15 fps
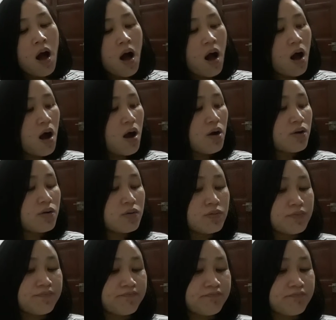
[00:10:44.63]

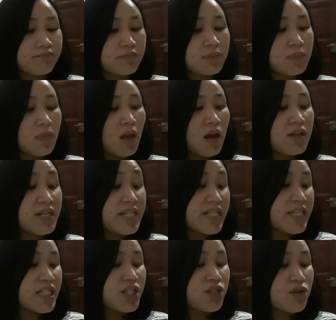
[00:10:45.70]
How did
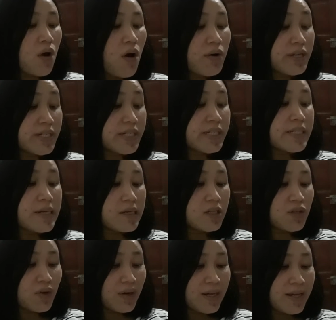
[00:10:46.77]
she study
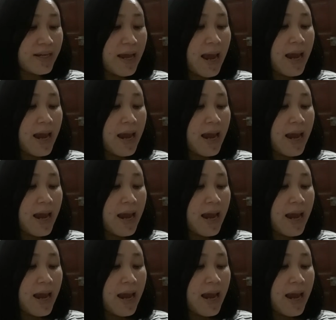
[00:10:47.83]
English?